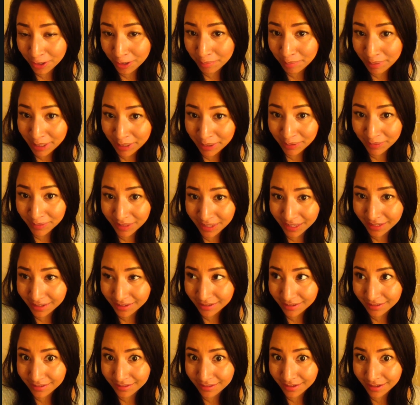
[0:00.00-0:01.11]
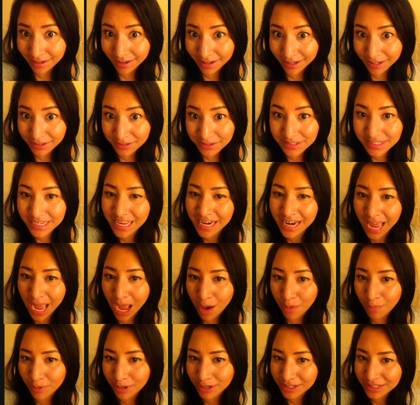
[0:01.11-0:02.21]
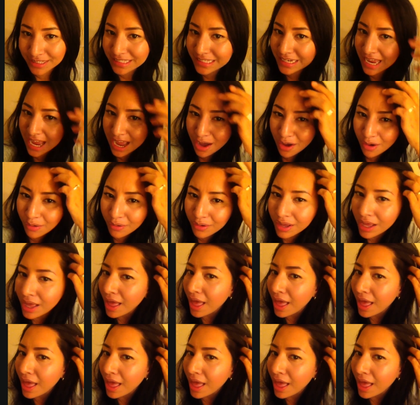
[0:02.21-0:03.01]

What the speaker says: about like 9 or 10 hours now,